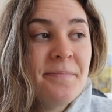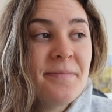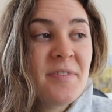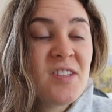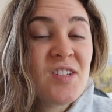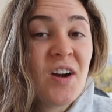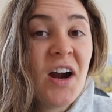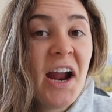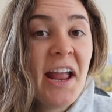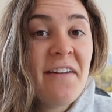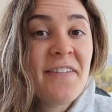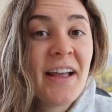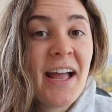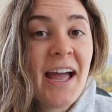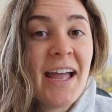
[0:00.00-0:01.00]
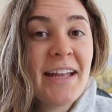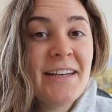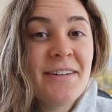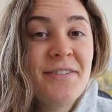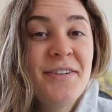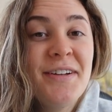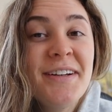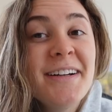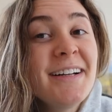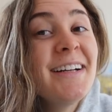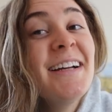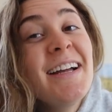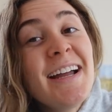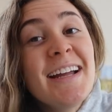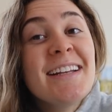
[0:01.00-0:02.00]
Sorry if it kind of
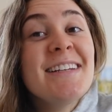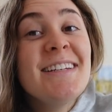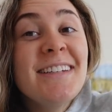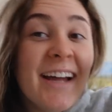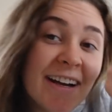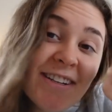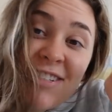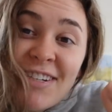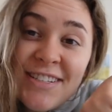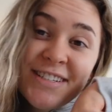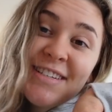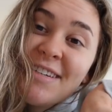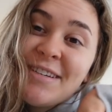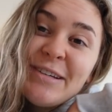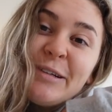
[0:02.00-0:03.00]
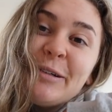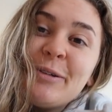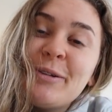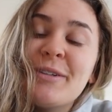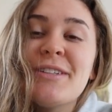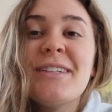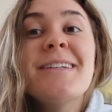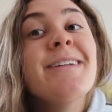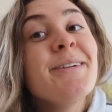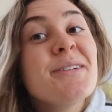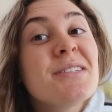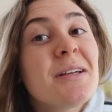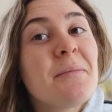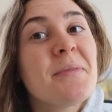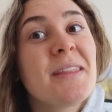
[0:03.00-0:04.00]
nudges you to do
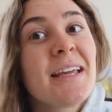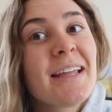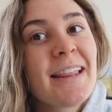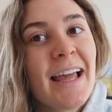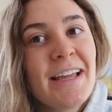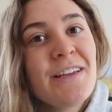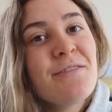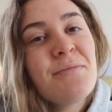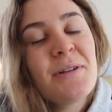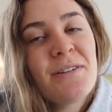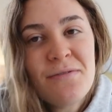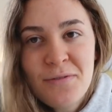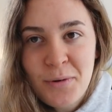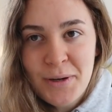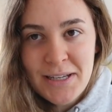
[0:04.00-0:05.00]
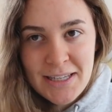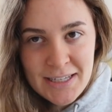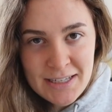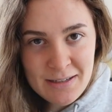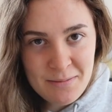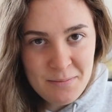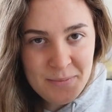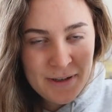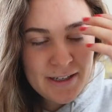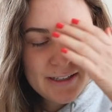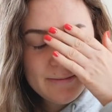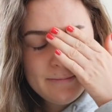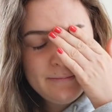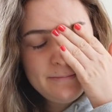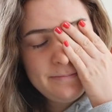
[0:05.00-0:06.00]
something that you've been avoiding,
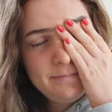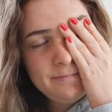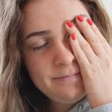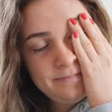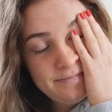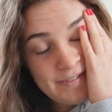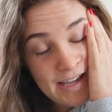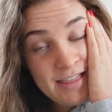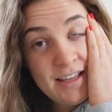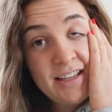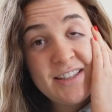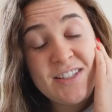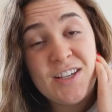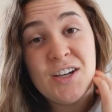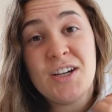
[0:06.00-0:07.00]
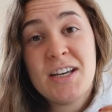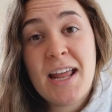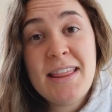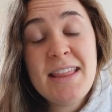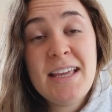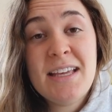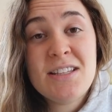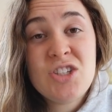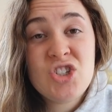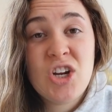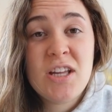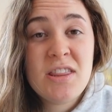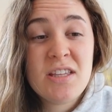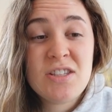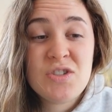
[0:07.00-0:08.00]
but I think it's good. I think it
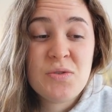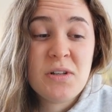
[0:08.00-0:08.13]
strengthens